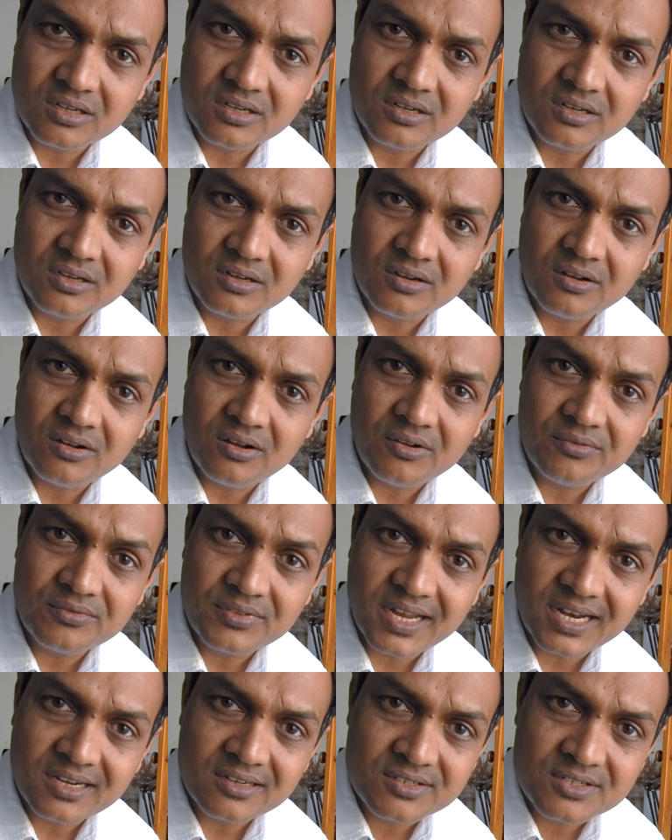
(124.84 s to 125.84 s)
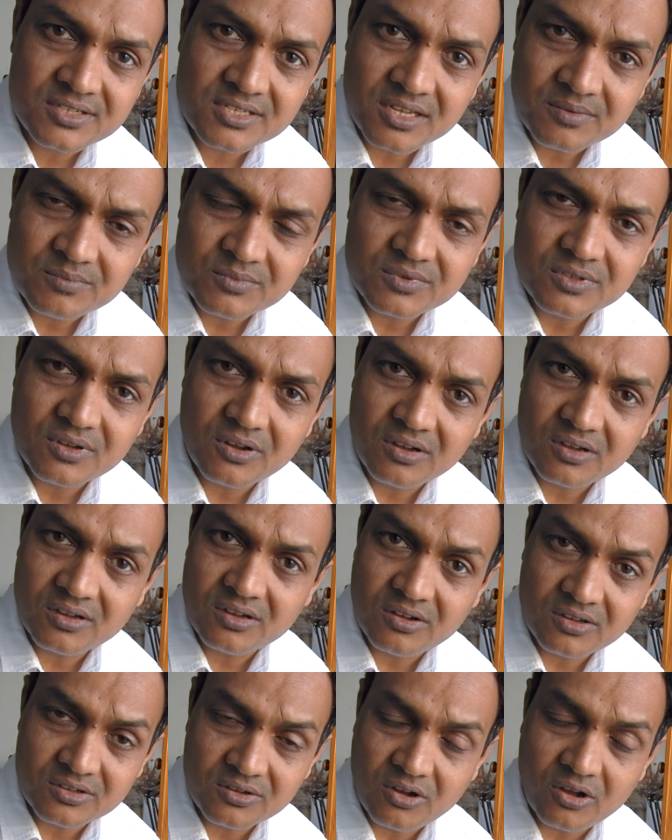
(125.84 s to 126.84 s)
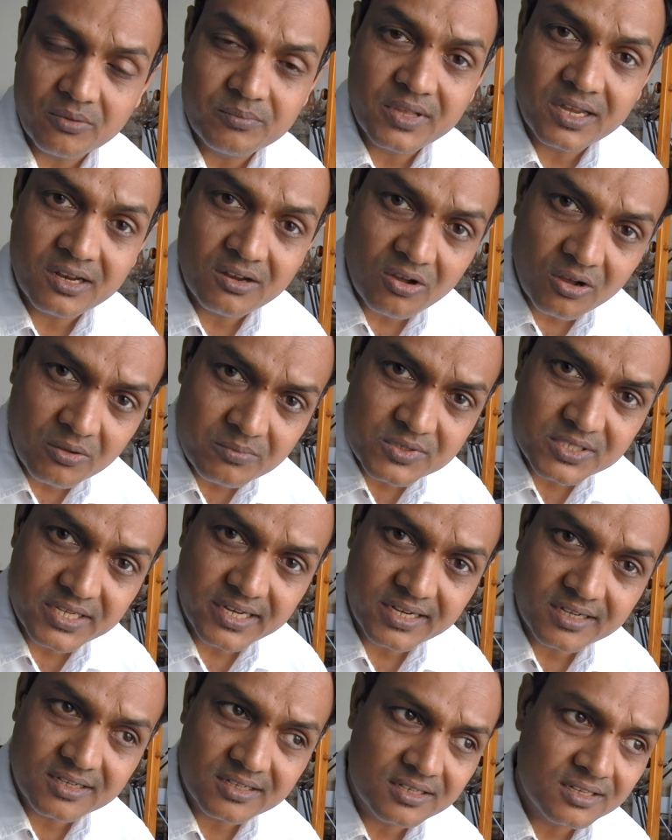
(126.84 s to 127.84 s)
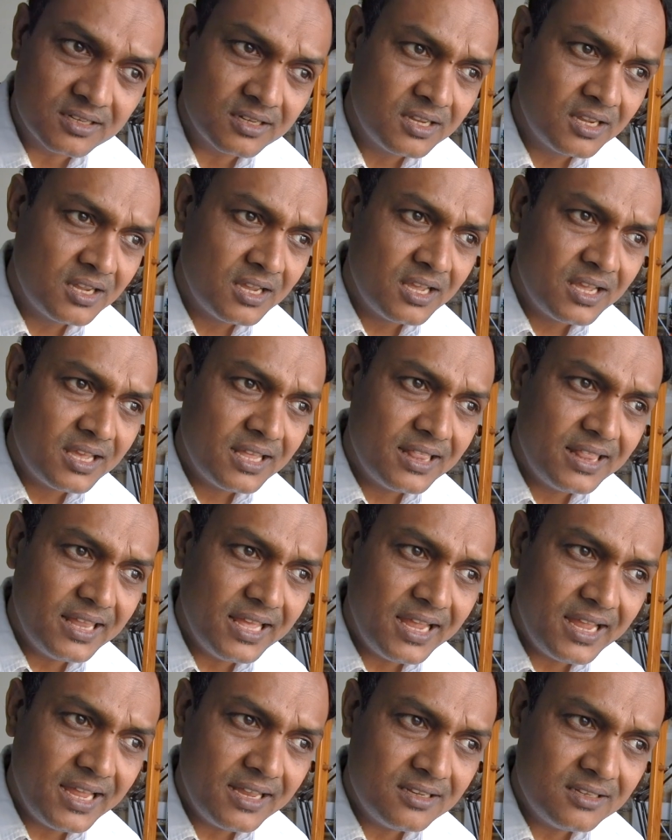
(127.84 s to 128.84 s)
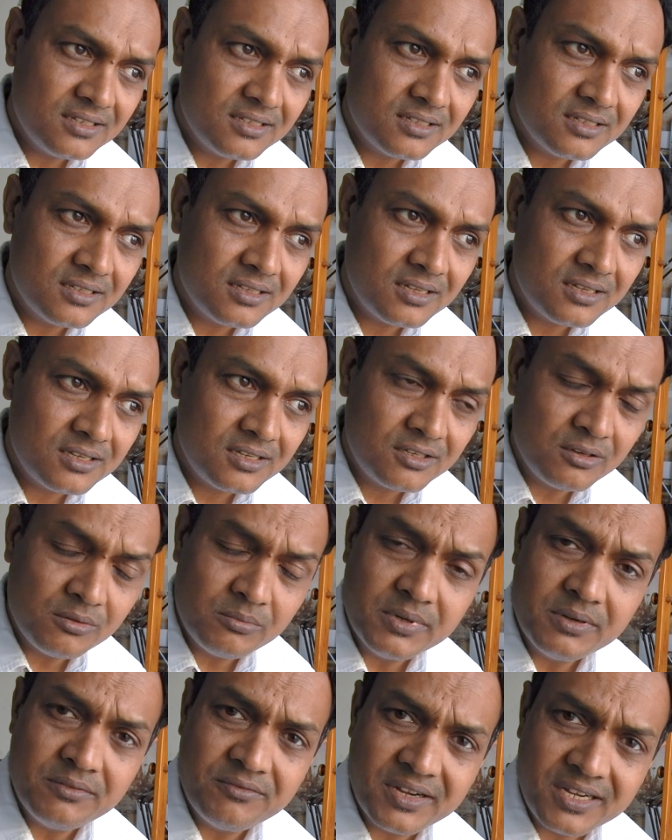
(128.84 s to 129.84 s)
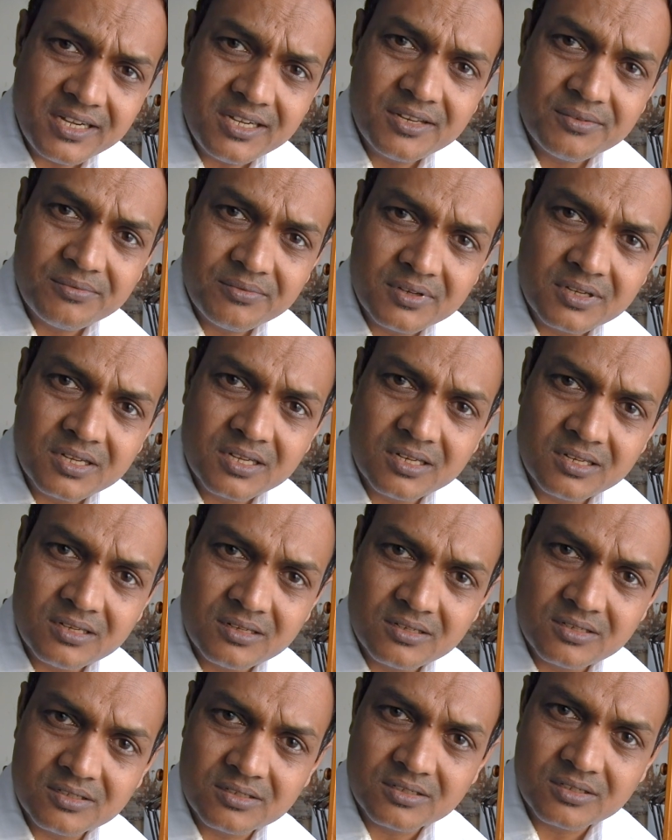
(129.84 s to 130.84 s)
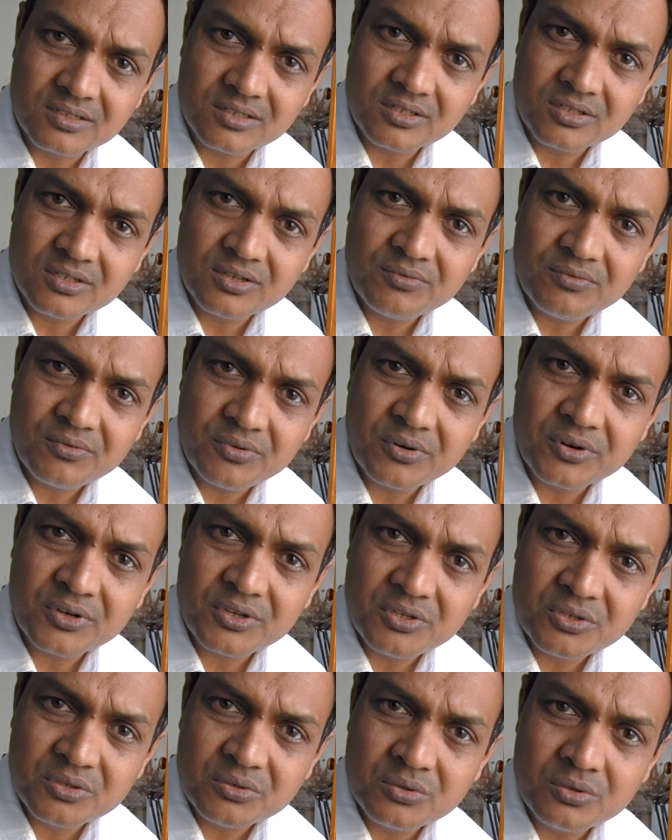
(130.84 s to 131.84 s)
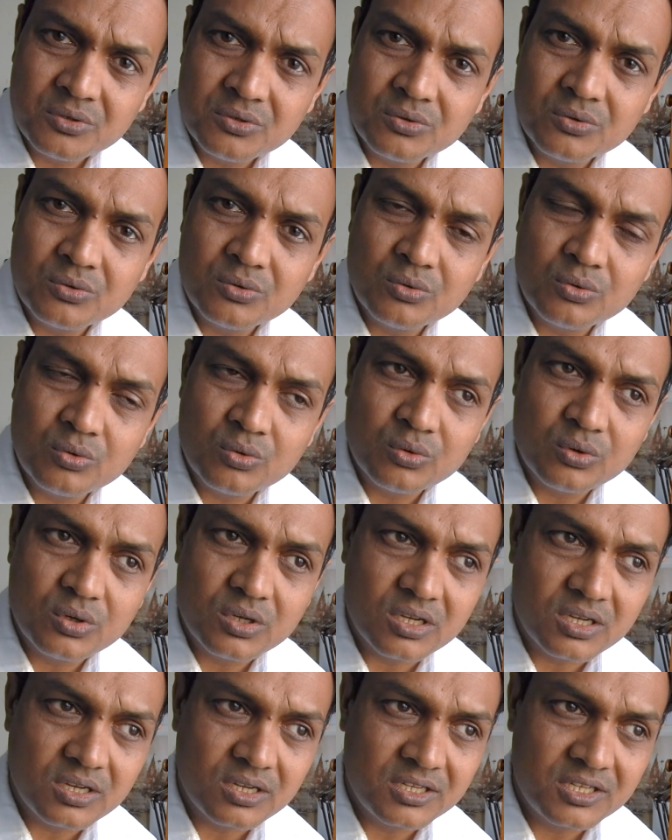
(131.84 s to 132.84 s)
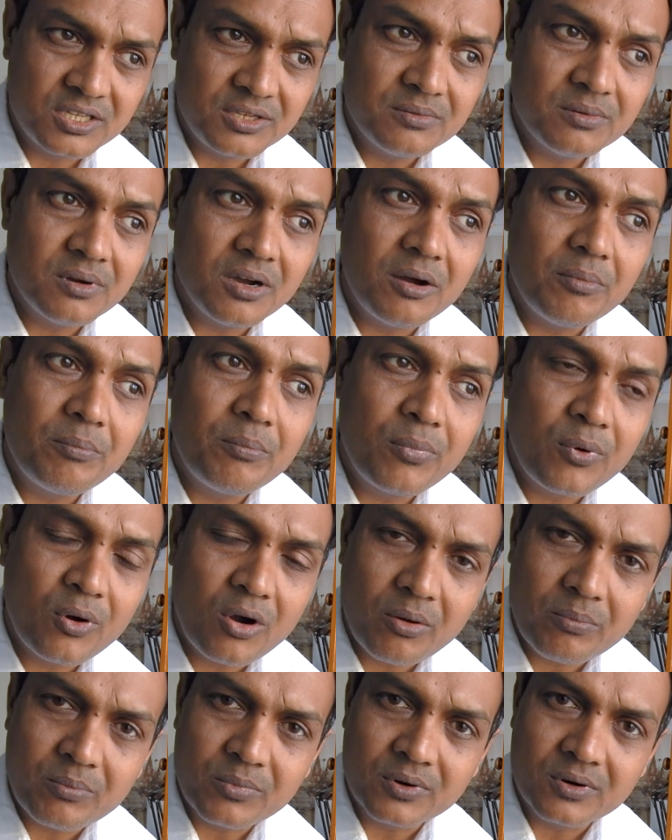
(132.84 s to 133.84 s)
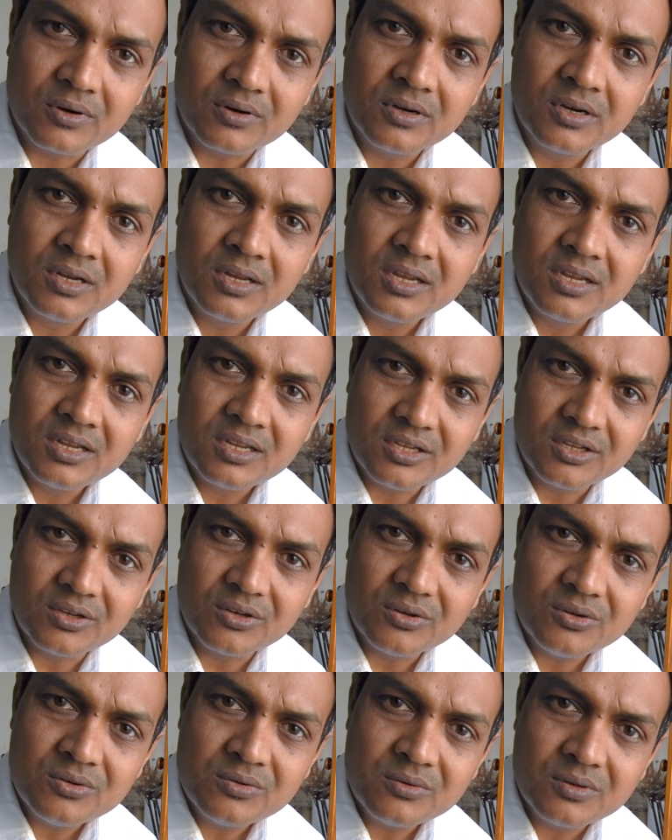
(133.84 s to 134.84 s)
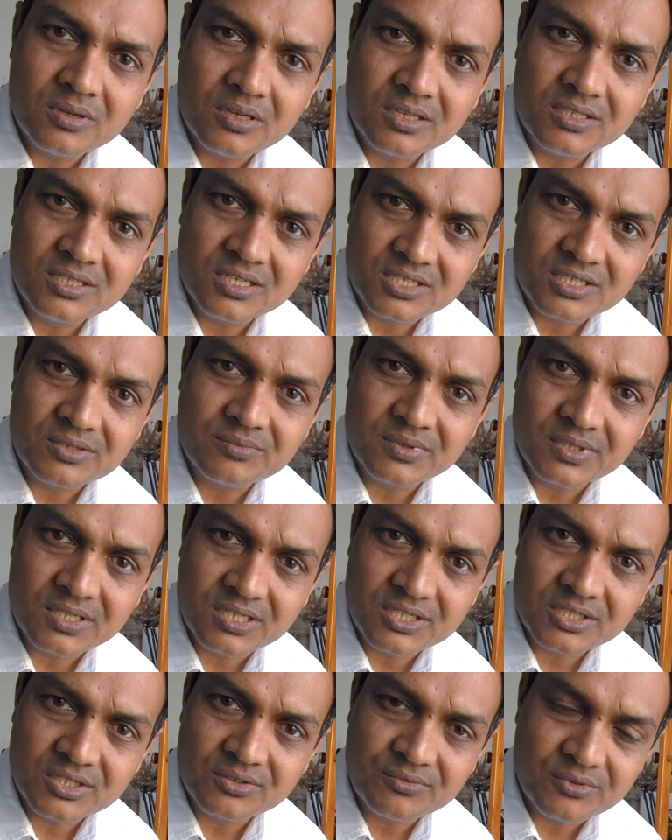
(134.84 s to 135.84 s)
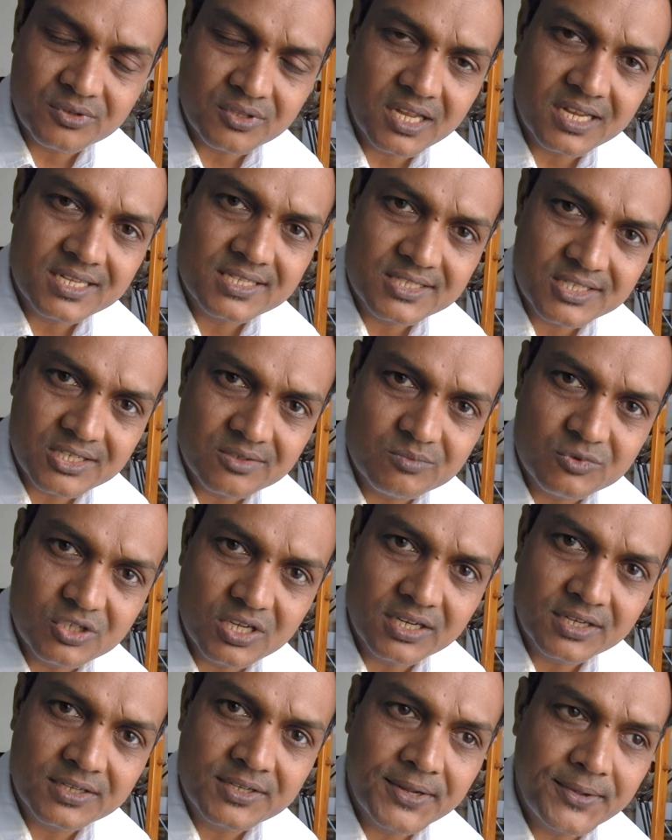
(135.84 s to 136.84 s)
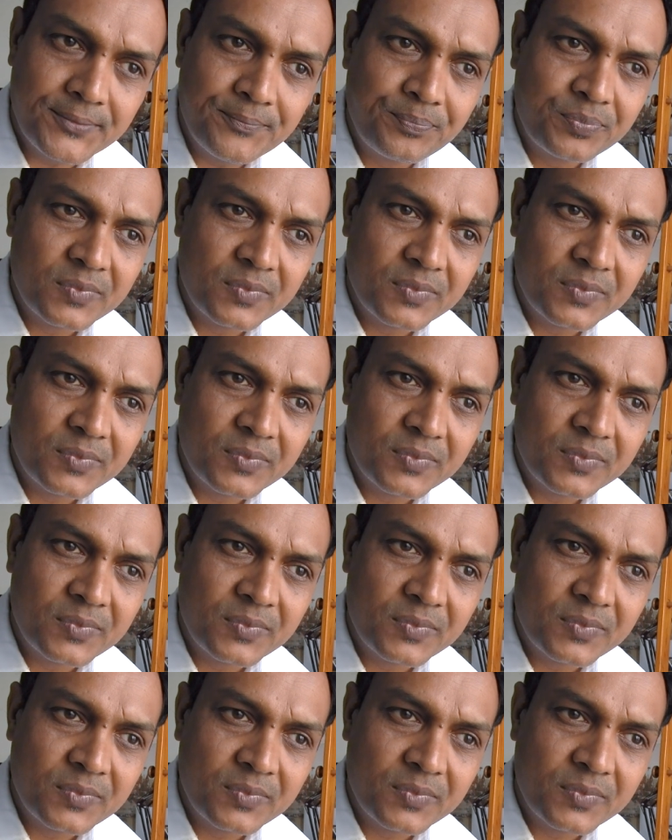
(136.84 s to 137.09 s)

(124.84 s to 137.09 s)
uh, of that sub of that object, then it would be very difficult you know for you to give a proper you know a justification for that subject.